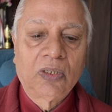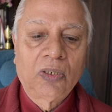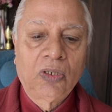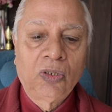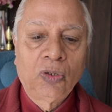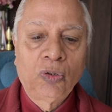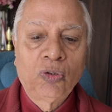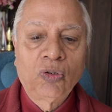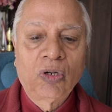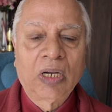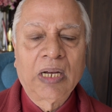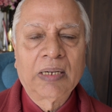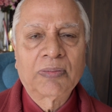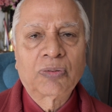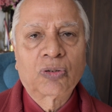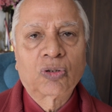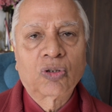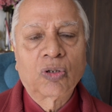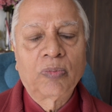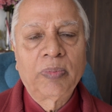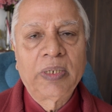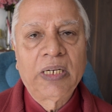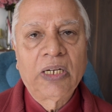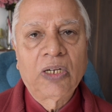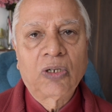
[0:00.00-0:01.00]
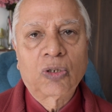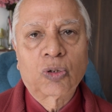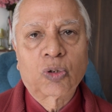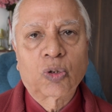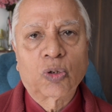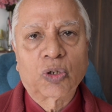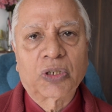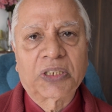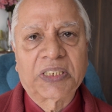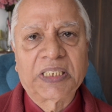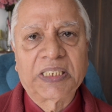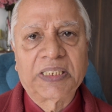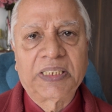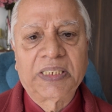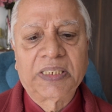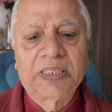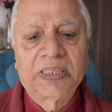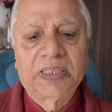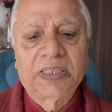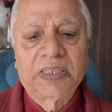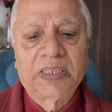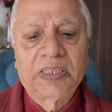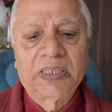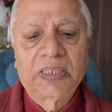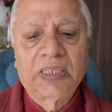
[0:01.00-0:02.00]
You have so many resources
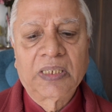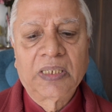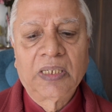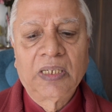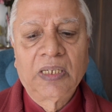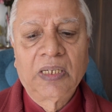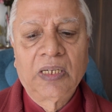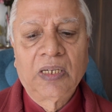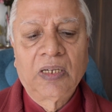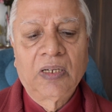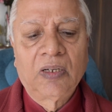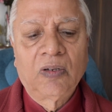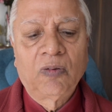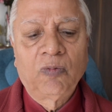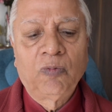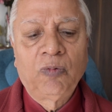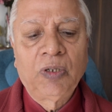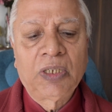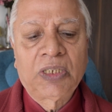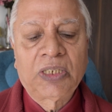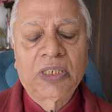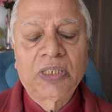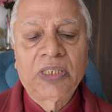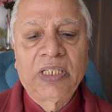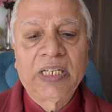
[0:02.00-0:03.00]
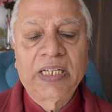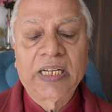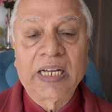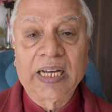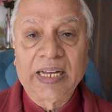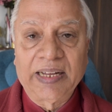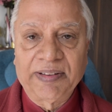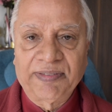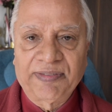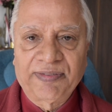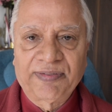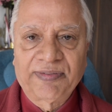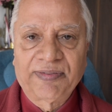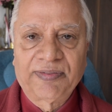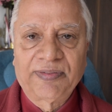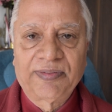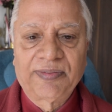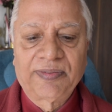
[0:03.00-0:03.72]
which they have.